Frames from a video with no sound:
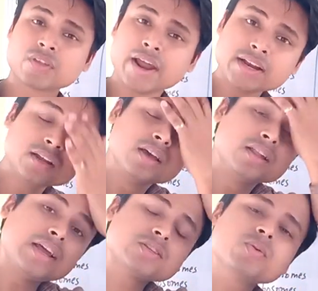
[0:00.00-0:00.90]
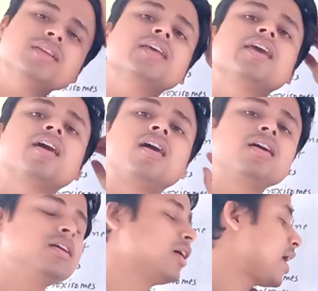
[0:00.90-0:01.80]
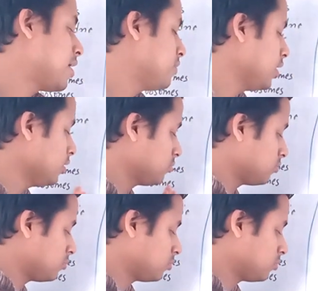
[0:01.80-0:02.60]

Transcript: Right? That's why they are having